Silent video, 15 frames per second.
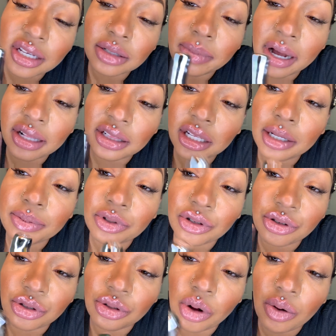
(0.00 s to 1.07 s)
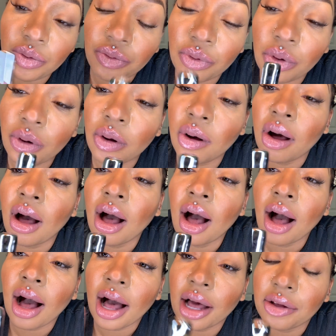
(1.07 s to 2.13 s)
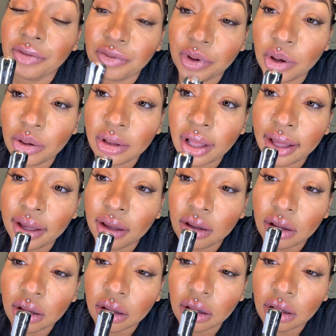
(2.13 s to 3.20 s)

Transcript: my lips are so full, I feel like